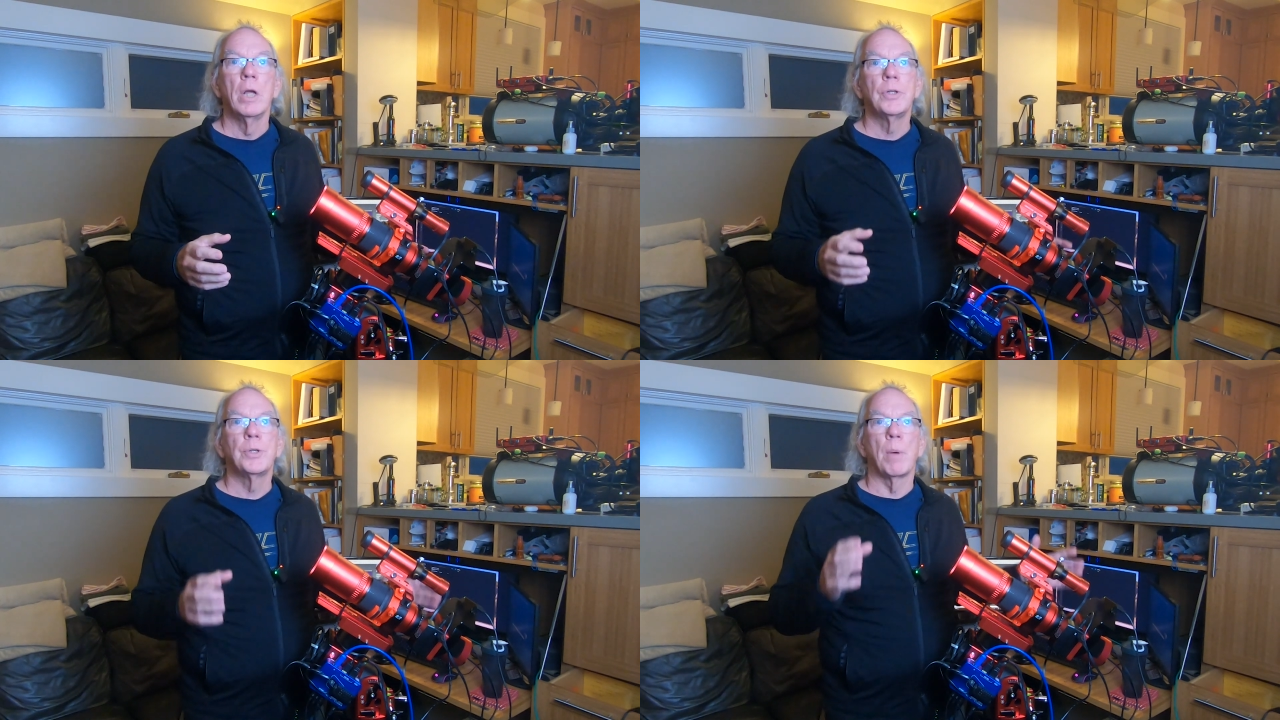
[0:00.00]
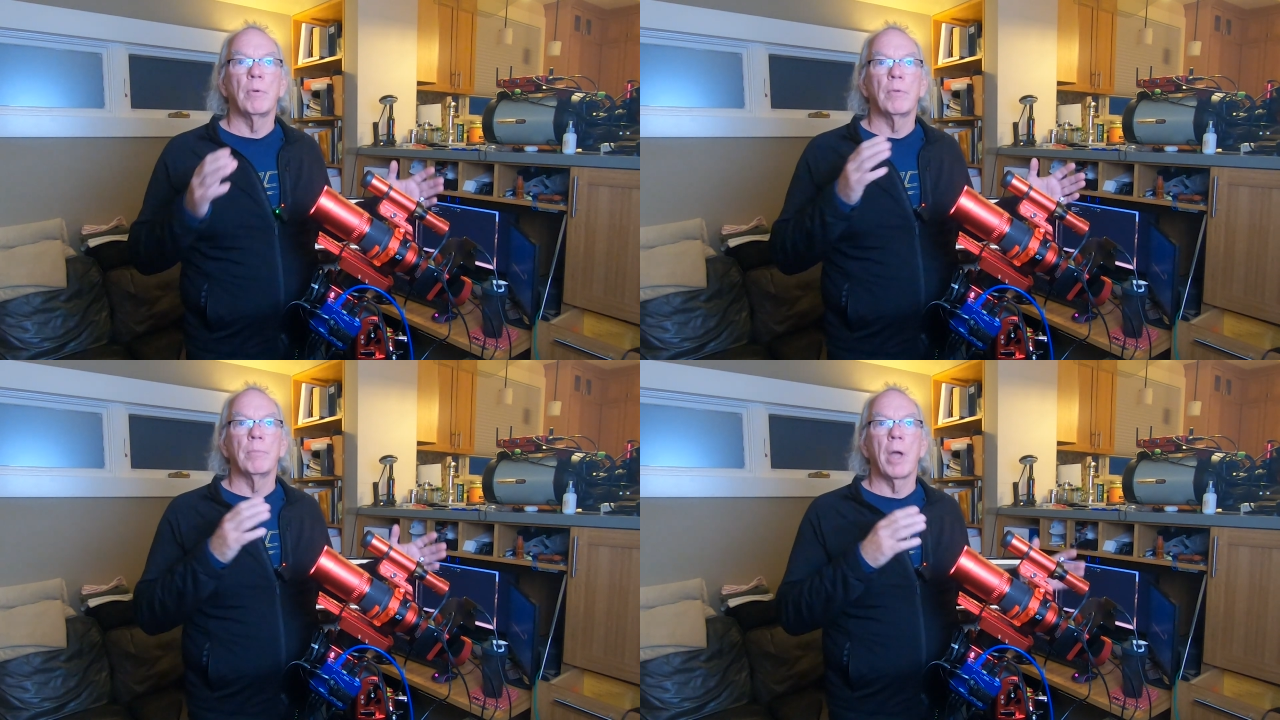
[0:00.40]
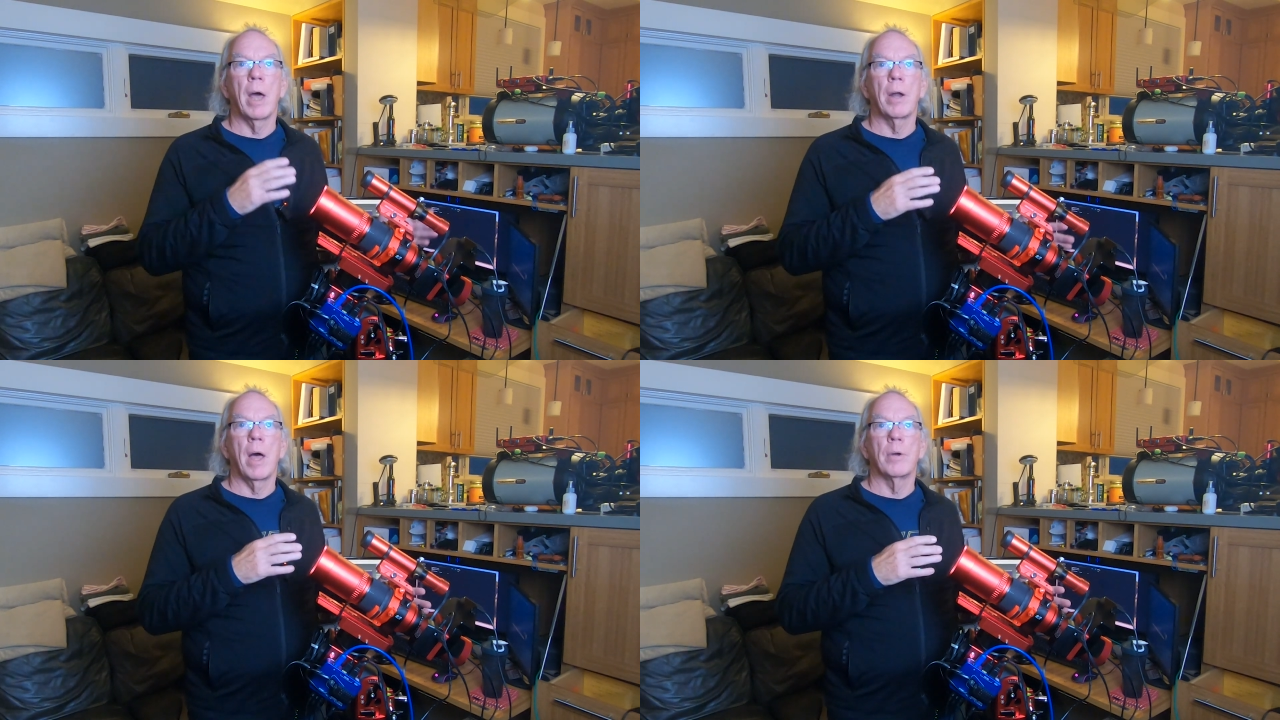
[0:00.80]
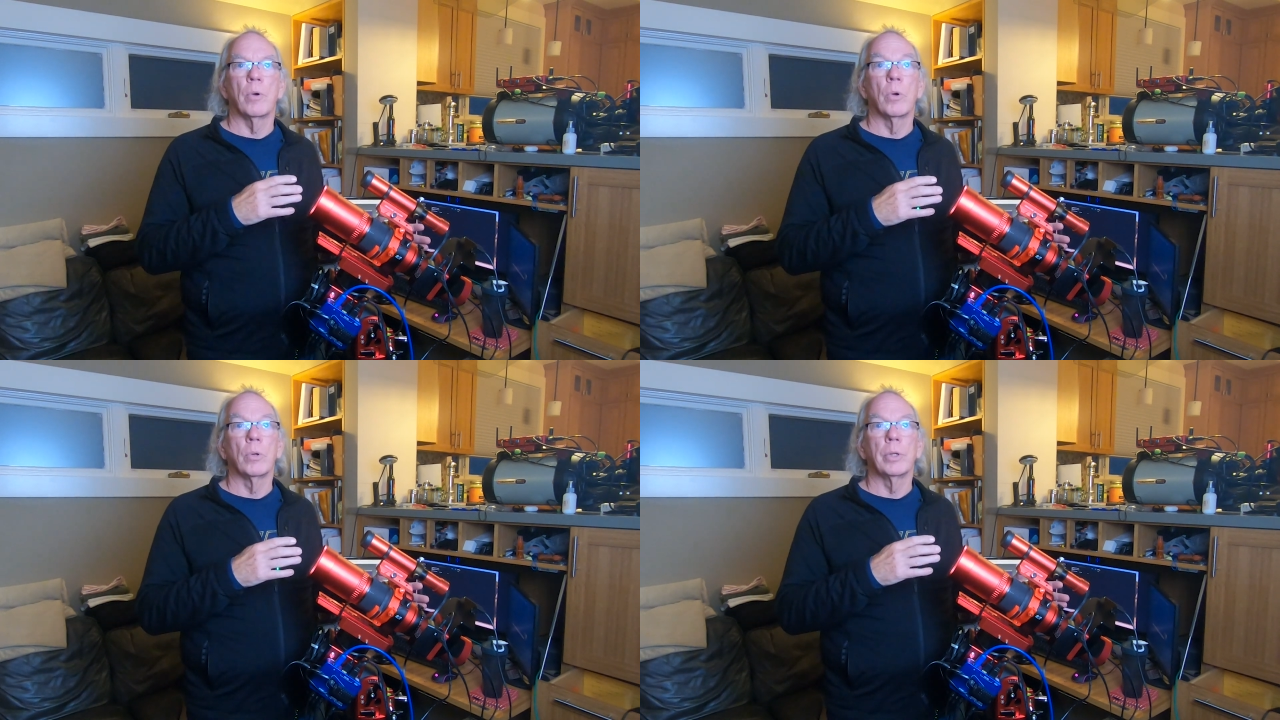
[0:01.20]
Some of them got on
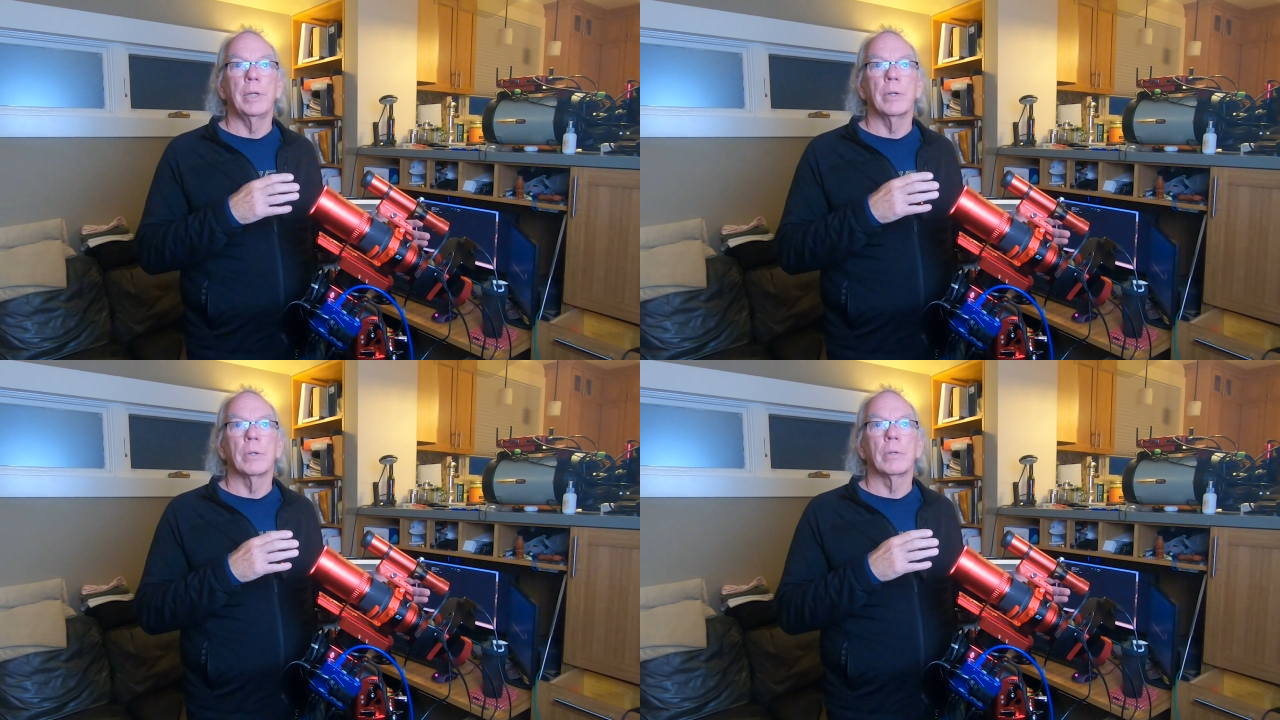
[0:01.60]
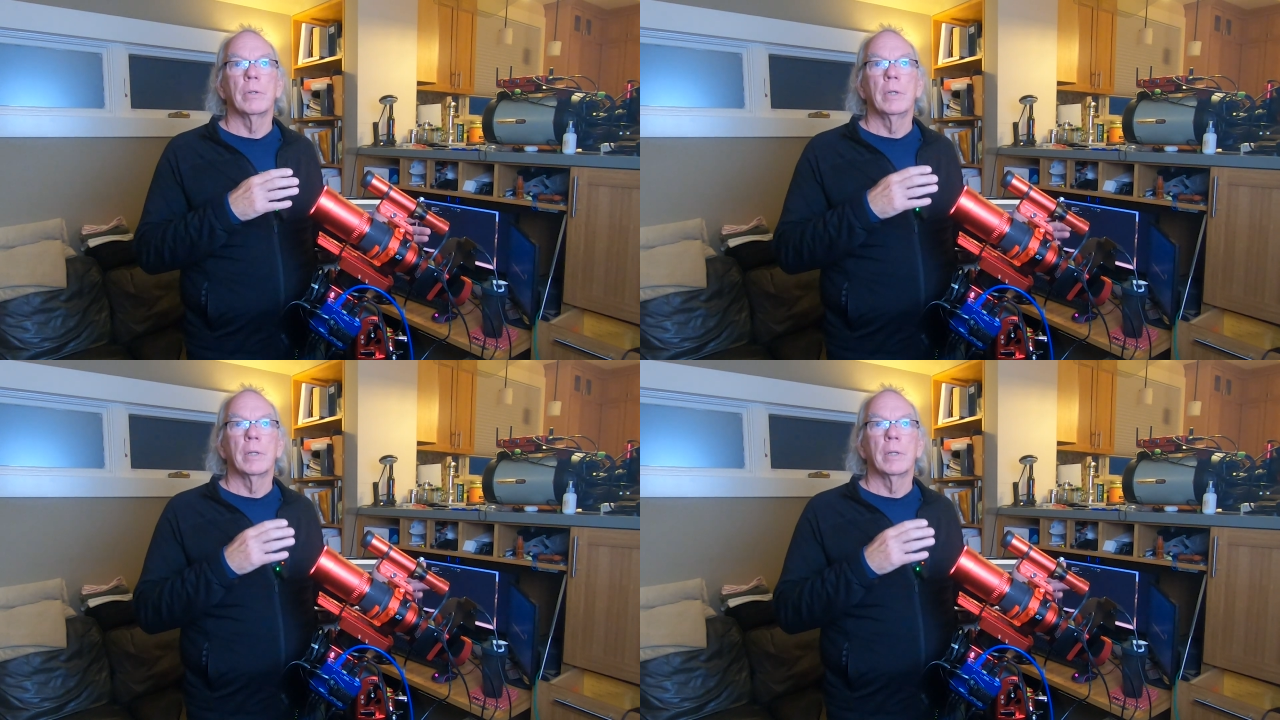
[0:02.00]
earlier,